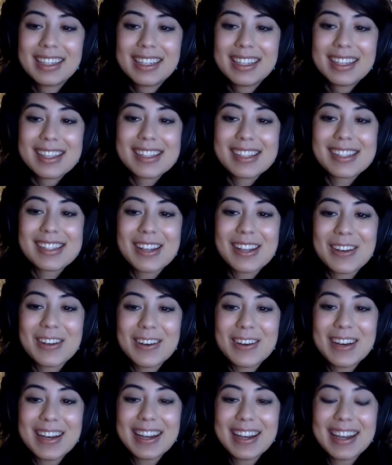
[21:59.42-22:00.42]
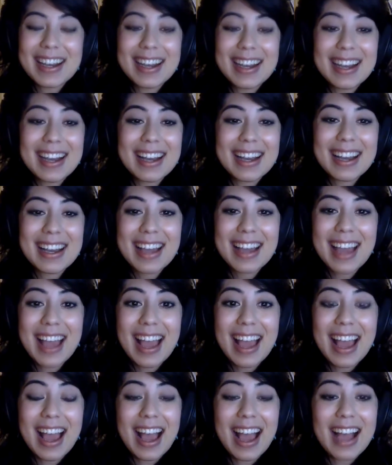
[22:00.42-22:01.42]
So
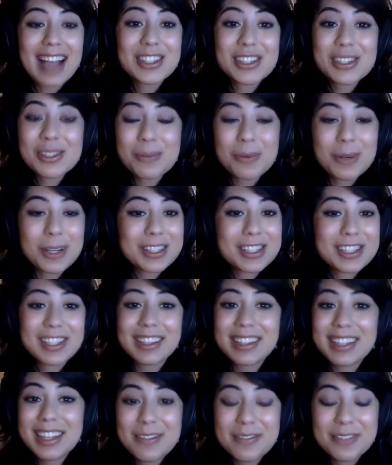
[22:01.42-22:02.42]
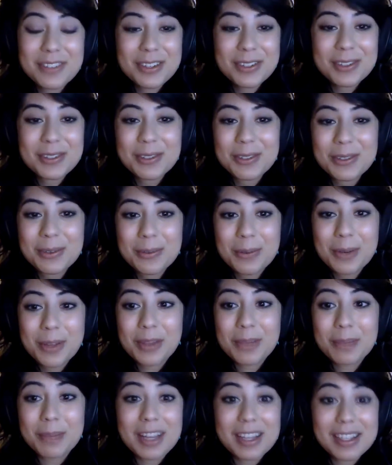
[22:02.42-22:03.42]
I just want to leave you with
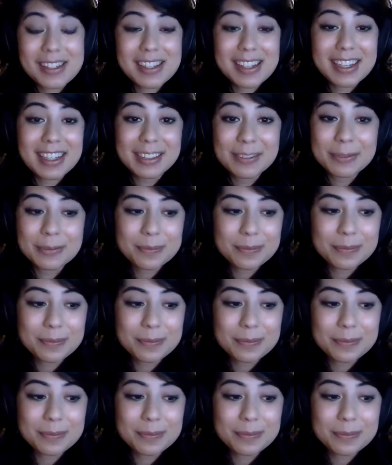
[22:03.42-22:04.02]
a blessing,